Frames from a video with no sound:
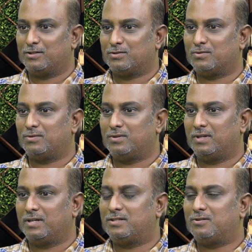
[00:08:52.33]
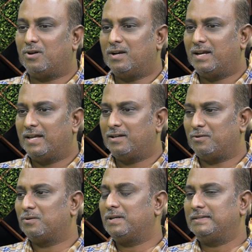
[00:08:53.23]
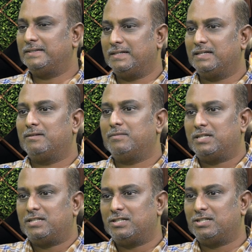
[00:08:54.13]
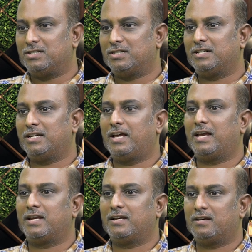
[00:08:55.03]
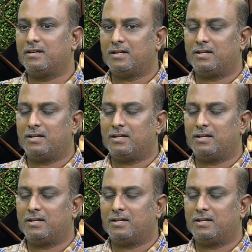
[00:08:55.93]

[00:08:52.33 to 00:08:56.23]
So it's not like only sitting in meditation and